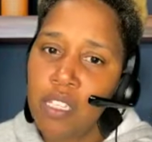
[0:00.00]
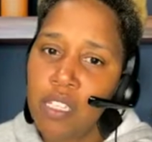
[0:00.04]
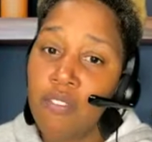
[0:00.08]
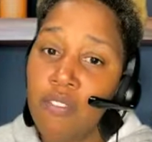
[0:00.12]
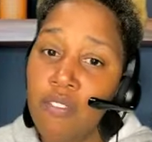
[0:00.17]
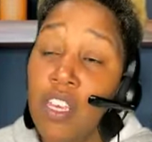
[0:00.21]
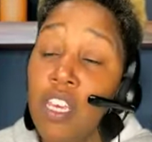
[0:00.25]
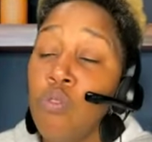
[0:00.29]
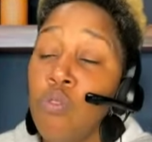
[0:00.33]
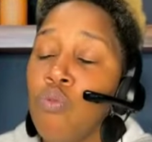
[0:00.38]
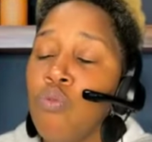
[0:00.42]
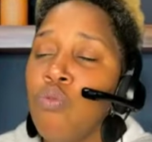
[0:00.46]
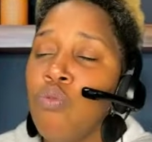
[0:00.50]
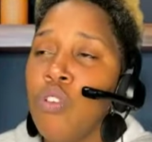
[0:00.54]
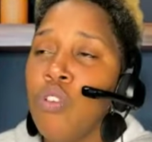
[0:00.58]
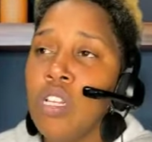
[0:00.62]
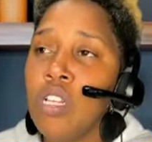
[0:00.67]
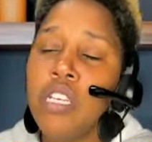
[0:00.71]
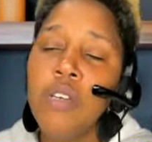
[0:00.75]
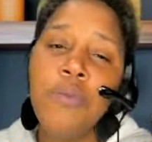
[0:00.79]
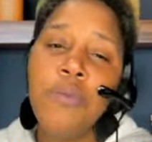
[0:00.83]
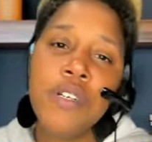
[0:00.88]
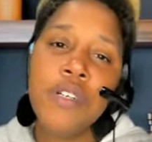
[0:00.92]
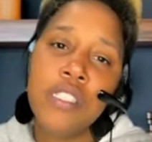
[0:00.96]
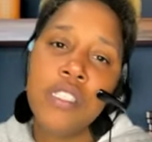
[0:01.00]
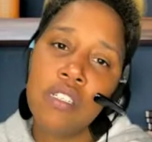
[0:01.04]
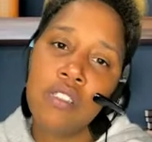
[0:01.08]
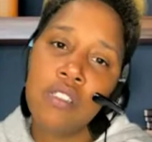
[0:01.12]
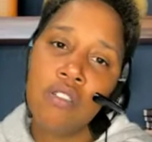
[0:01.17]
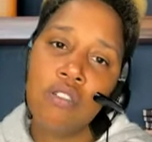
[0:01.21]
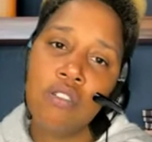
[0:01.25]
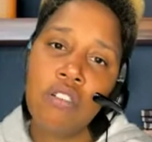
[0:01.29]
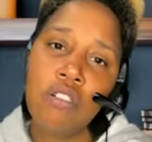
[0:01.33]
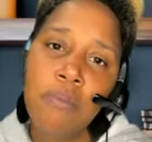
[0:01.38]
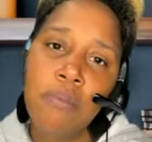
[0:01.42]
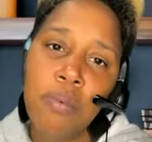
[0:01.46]
It really was a
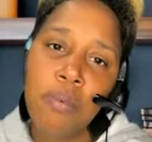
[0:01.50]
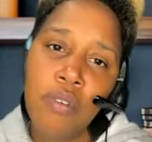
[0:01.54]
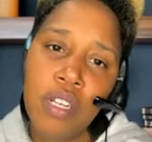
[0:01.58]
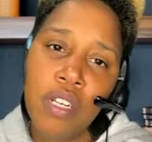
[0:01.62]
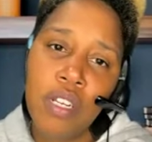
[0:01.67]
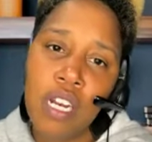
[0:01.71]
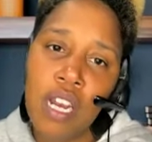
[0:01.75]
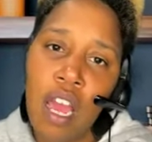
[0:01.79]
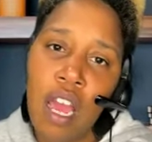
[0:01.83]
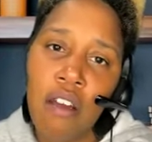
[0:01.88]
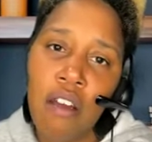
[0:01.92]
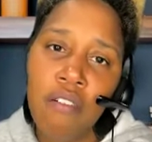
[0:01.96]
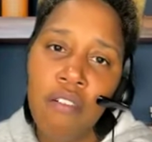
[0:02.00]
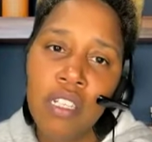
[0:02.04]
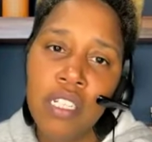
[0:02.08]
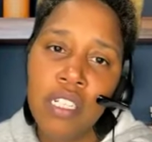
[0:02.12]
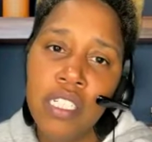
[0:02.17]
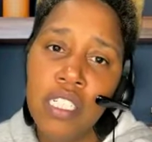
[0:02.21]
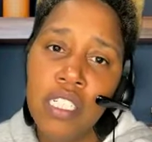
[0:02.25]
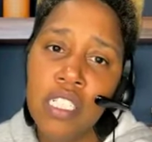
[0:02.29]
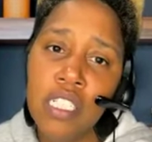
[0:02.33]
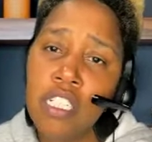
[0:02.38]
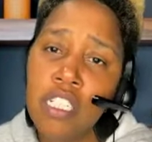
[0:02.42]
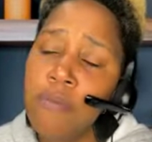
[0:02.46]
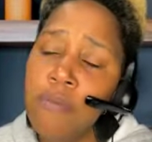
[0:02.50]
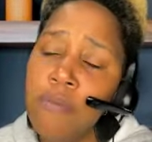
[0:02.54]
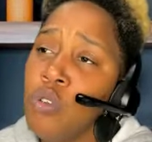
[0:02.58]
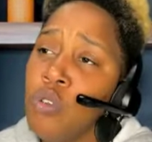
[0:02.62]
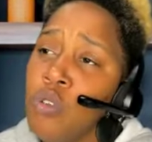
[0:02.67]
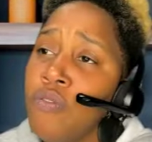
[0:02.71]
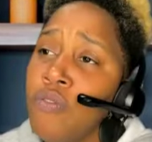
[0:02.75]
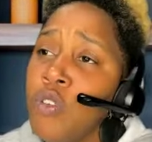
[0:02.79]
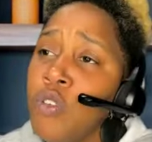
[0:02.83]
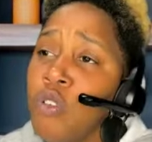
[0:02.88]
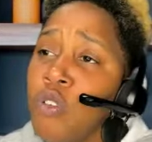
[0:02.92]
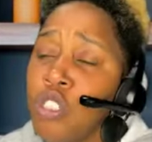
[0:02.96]
turning point in our relationship. So if
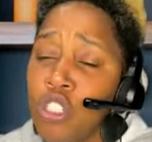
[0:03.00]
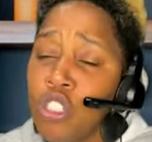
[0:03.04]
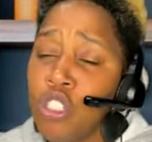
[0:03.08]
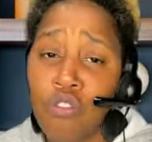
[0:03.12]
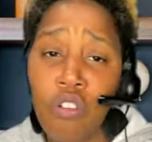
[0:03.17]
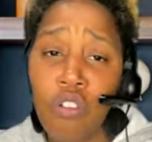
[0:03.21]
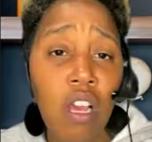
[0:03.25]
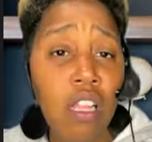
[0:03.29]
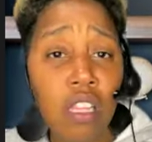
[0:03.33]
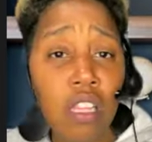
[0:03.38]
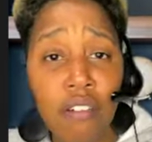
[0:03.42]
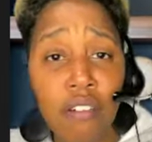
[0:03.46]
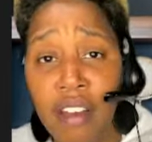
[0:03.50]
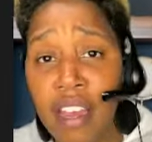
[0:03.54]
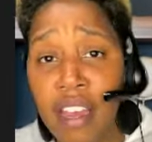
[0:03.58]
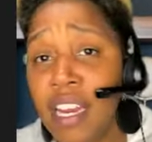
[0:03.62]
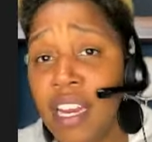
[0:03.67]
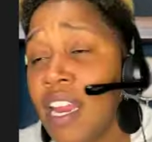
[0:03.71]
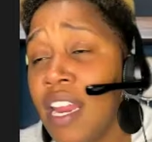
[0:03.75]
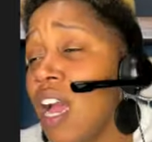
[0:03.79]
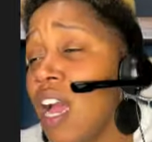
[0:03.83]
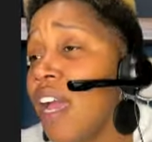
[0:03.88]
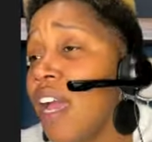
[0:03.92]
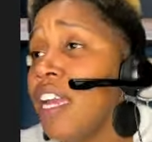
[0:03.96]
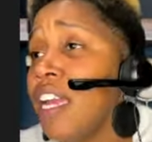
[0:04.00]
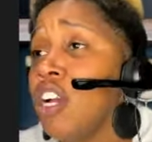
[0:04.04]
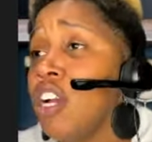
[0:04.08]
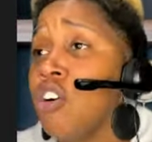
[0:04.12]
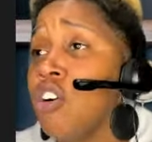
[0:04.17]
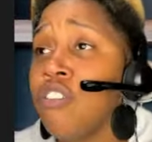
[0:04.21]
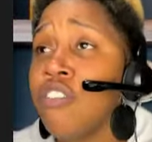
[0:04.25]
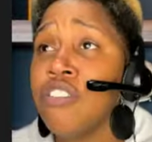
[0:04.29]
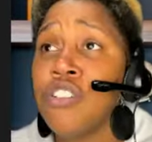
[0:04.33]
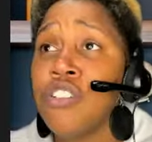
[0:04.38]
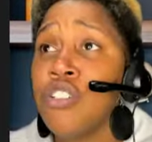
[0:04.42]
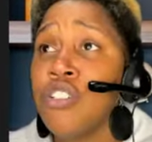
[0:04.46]
you're struggling right now, I
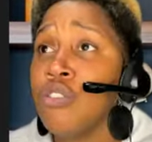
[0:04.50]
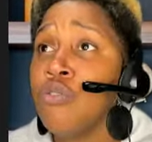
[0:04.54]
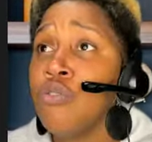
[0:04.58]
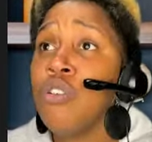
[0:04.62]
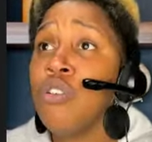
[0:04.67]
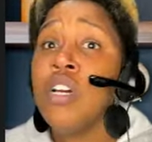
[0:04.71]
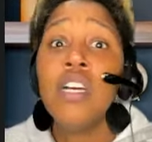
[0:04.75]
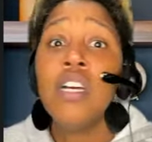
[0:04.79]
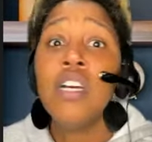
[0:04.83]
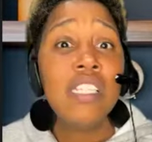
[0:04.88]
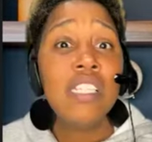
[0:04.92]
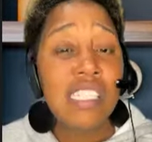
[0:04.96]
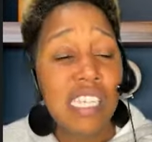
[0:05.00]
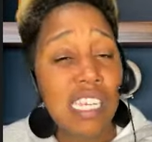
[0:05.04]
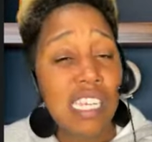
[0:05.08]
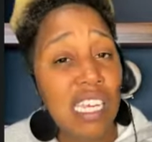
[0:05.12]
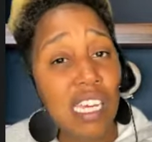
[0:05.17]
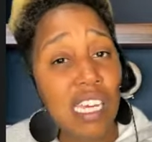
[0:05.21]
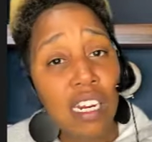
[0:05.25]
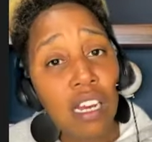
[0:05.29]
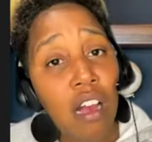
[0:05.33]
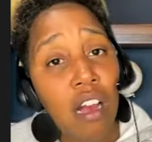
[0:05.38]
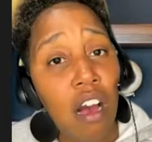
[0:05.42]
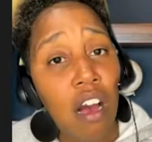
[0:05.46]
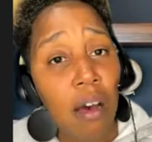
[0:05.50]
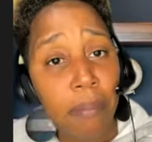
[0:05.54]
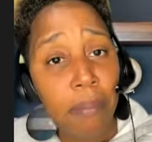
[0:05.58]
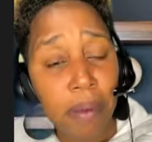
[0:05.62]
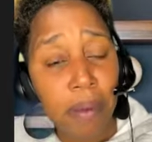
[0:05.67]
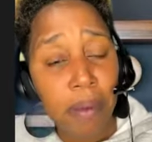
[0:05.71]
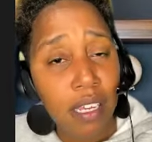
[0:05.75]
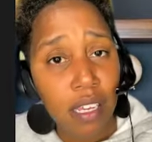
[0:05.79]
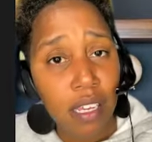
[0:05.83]
encourage you to get a copy.